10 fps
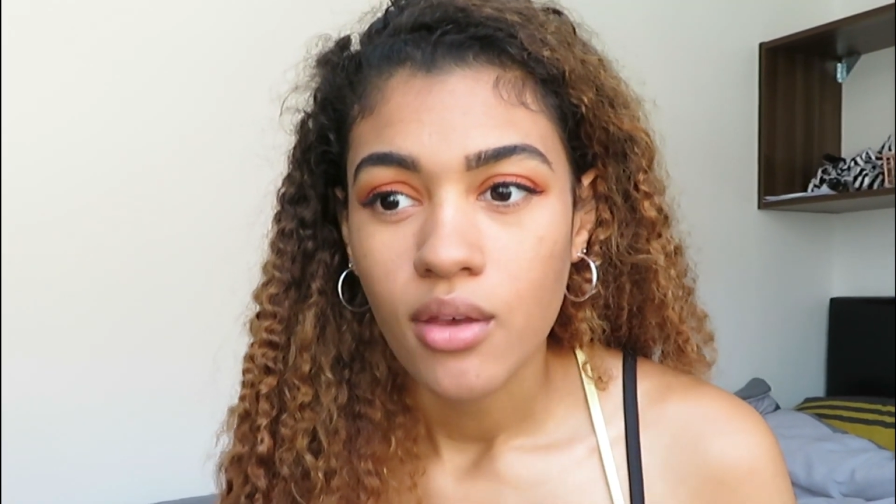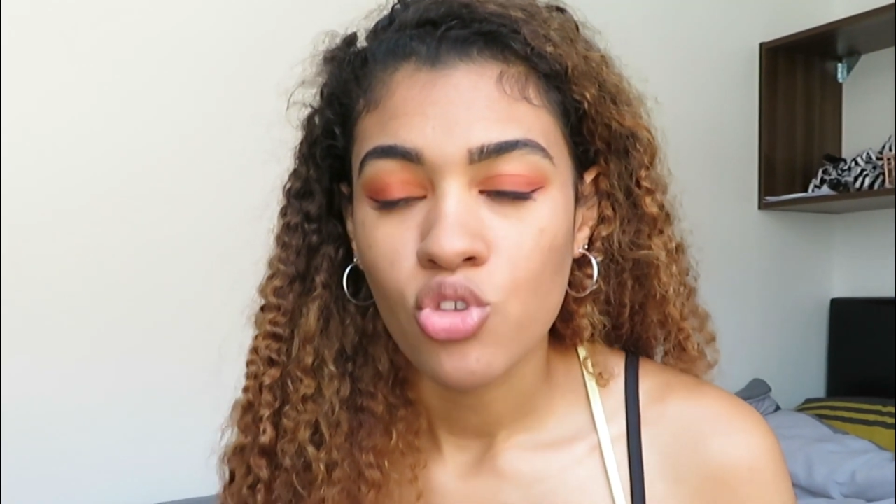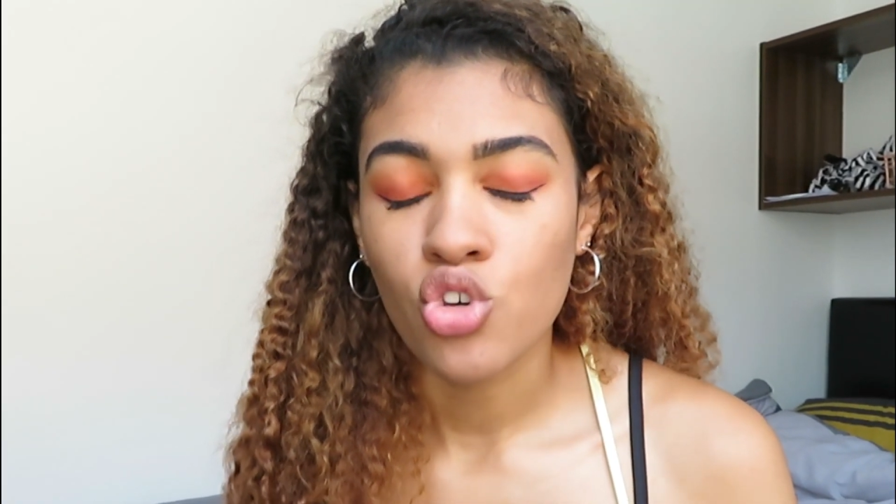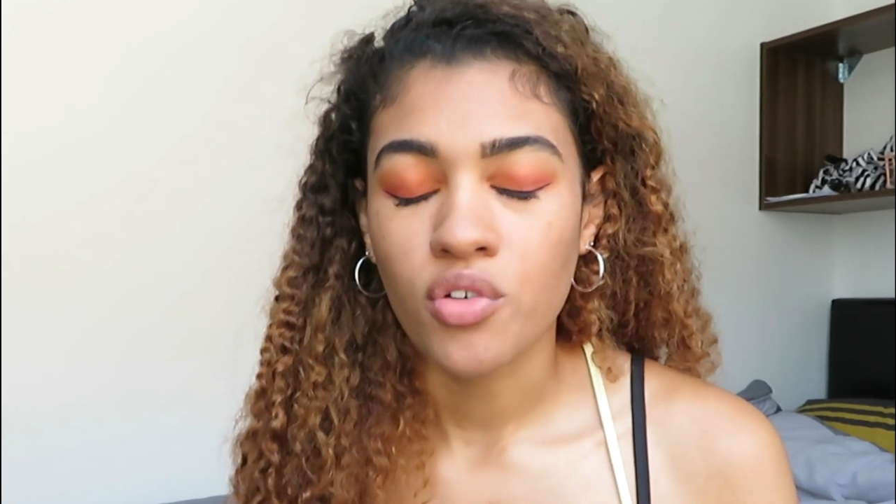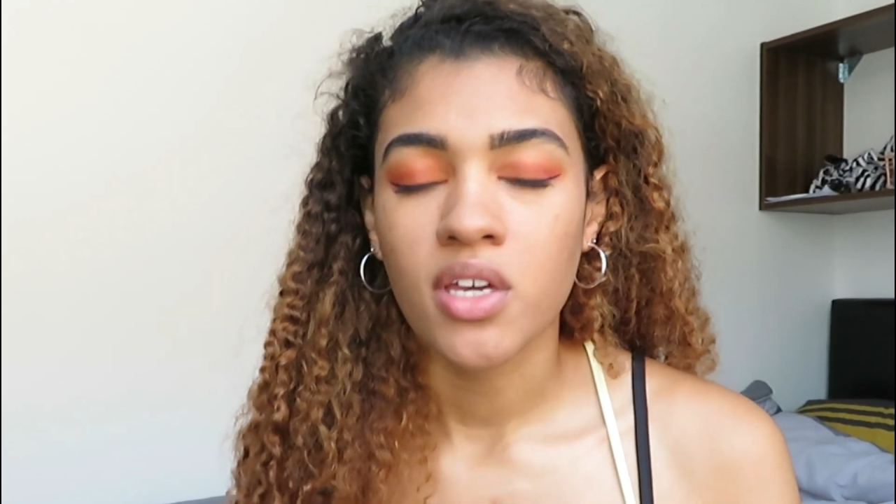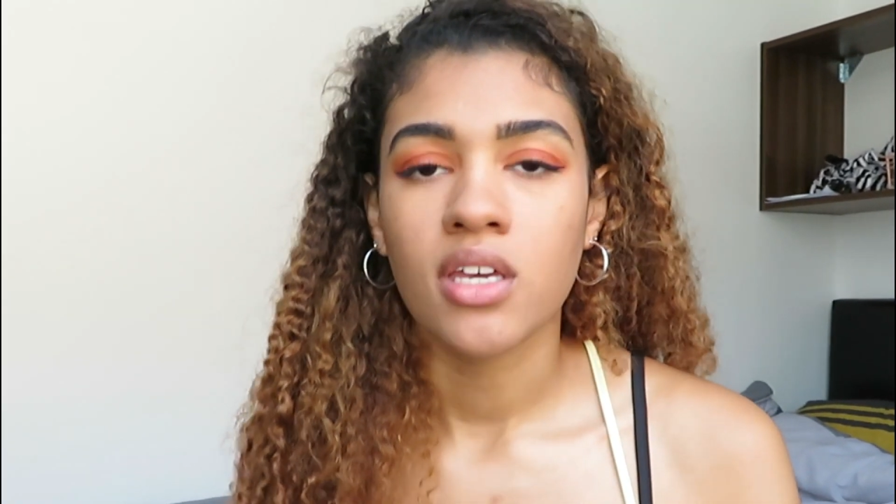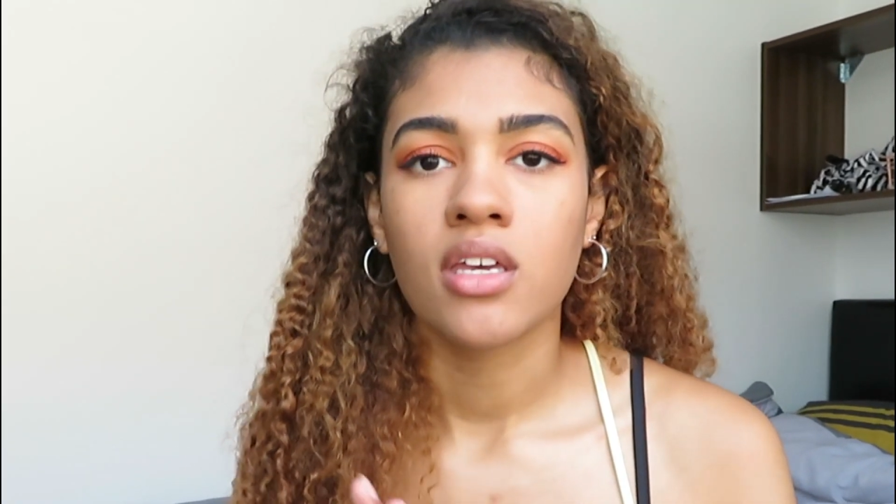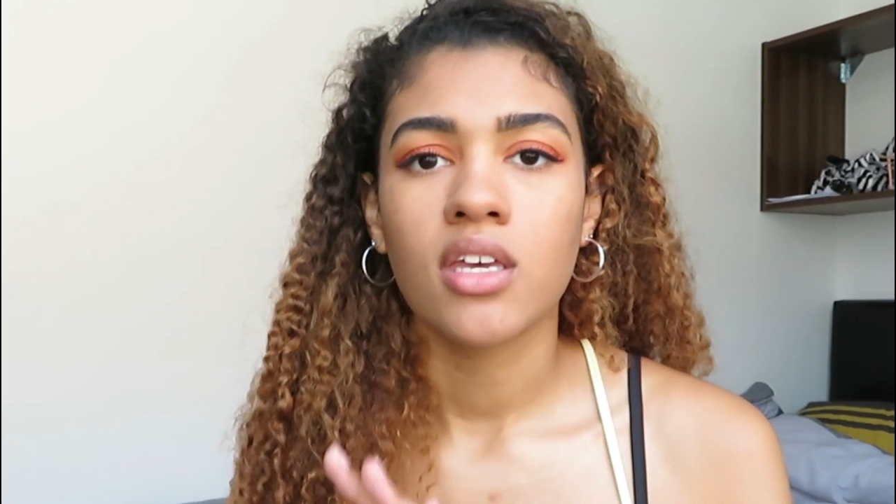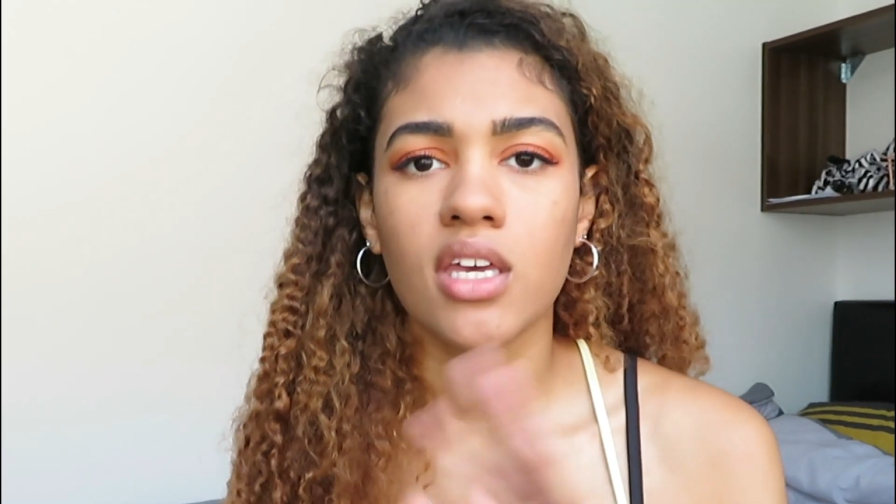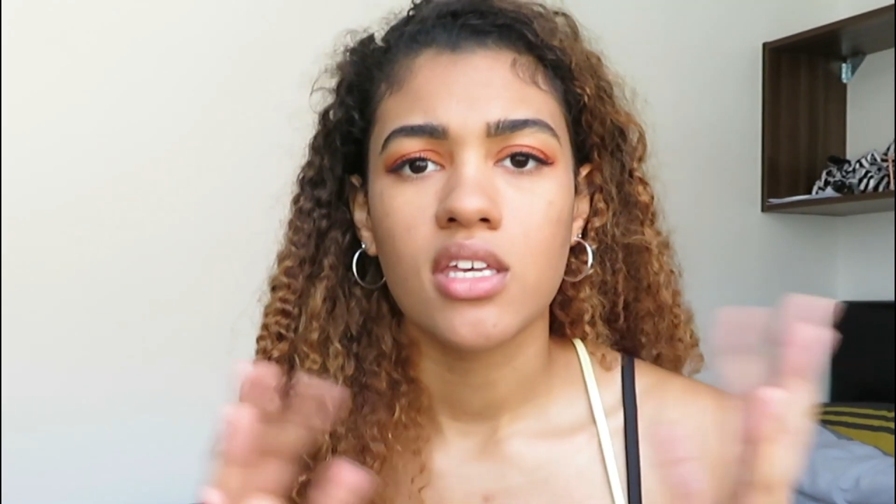
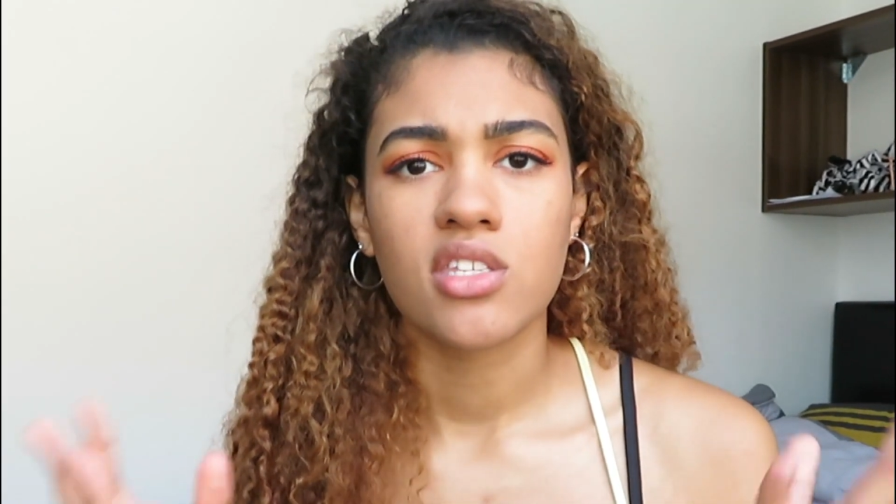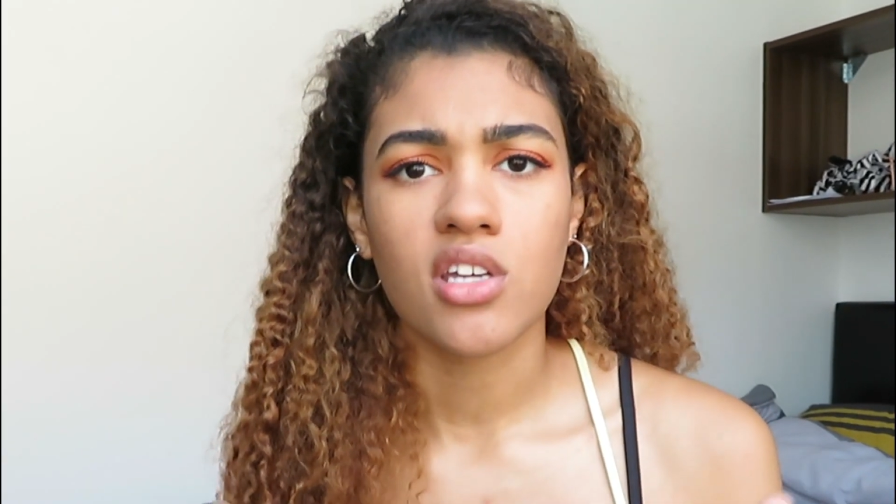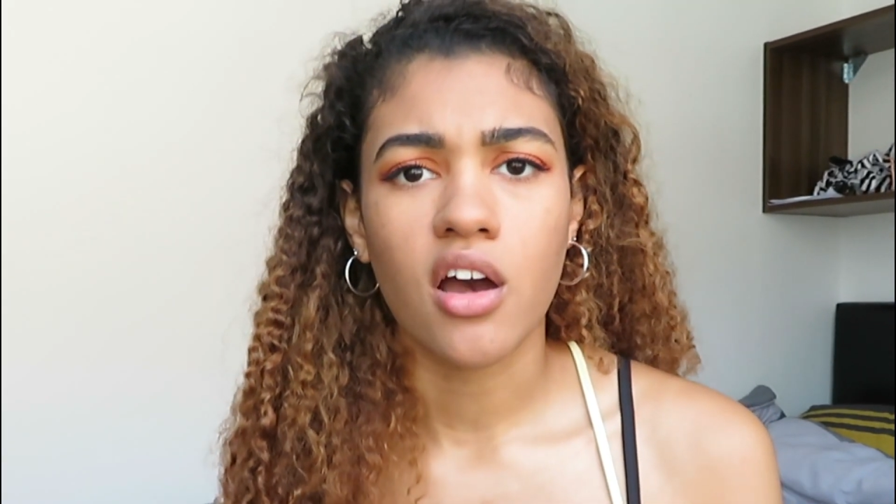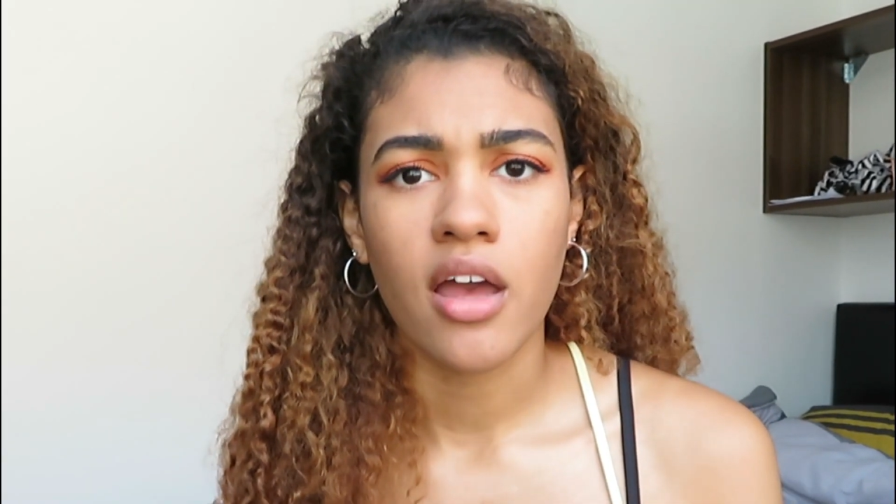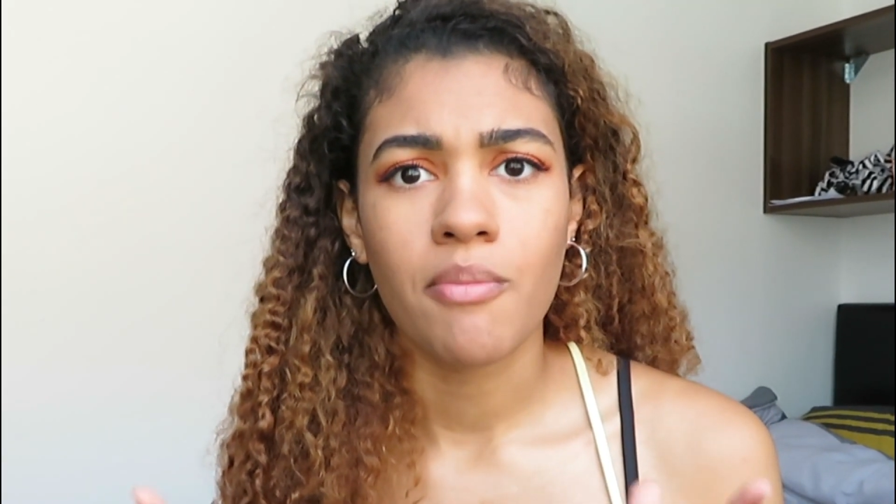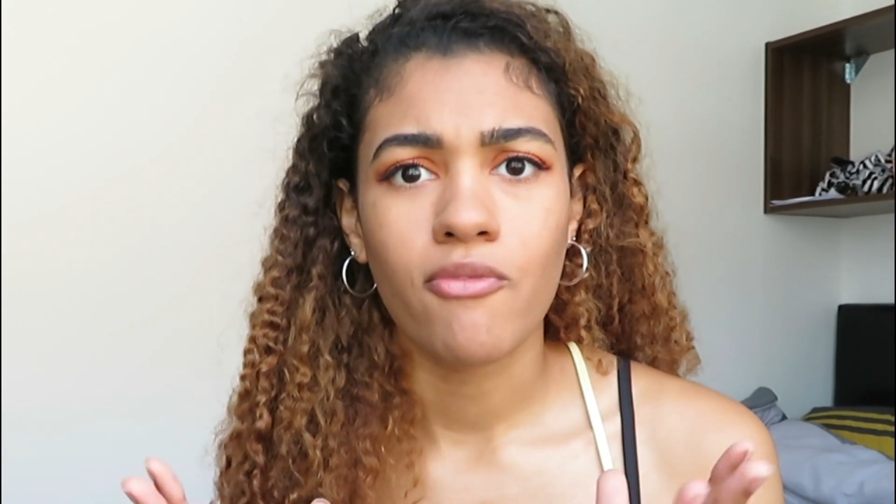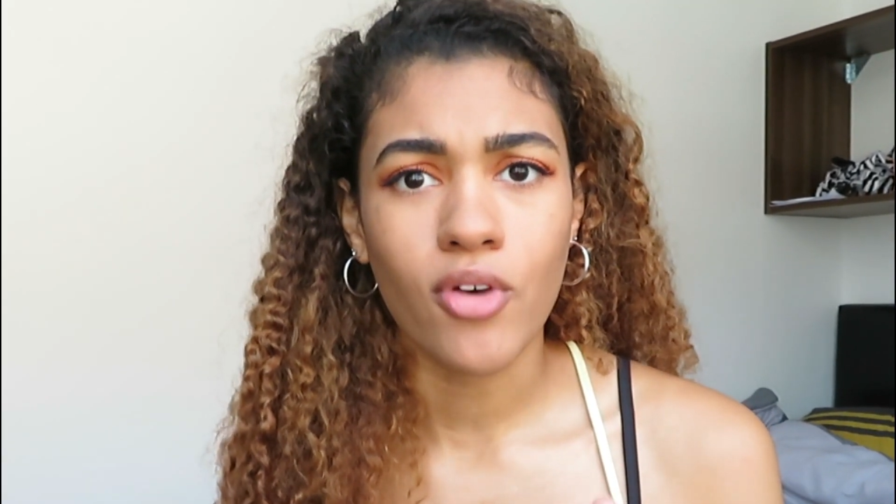during his time